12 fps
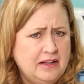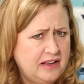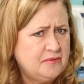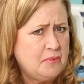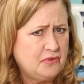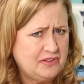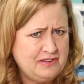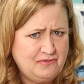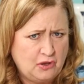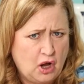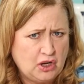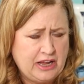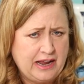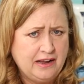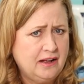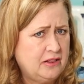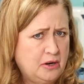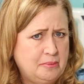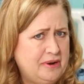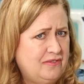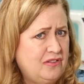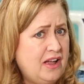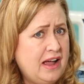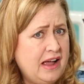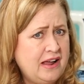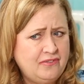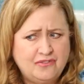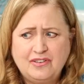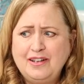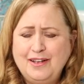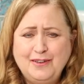it's mostly vlogging, a little bit of life,